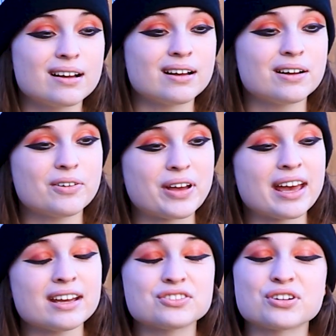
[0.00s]
Uh,
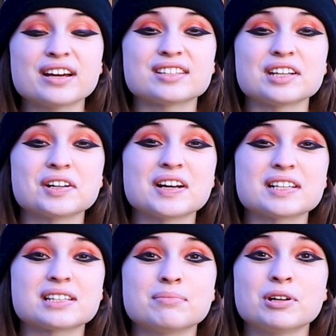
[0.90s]
okay, try to
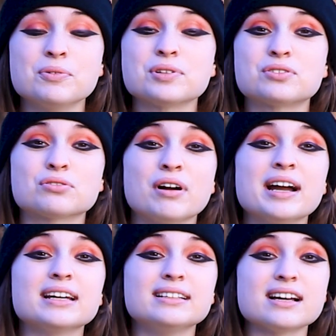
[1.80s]
synchronize somebody who's
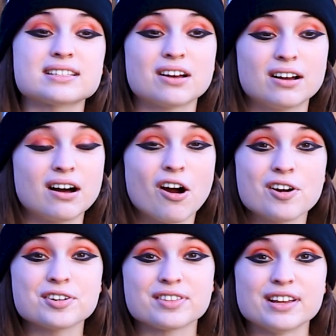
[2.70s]
trying less
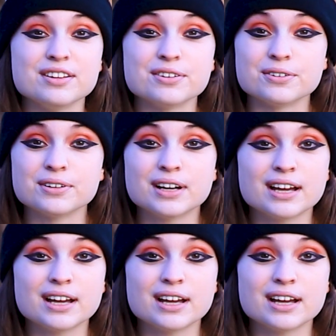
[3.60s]
harder than you.